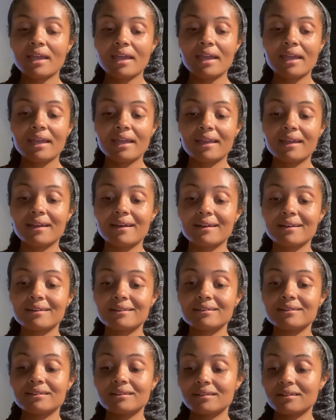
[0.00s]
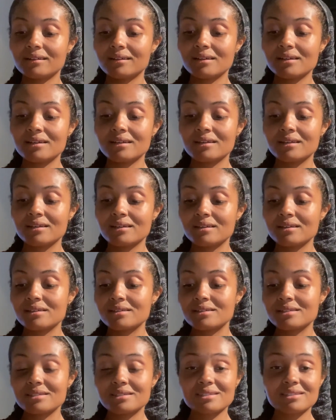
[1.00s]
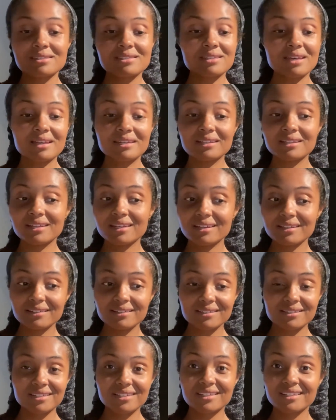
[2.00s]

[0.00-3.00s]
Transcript: and setting it,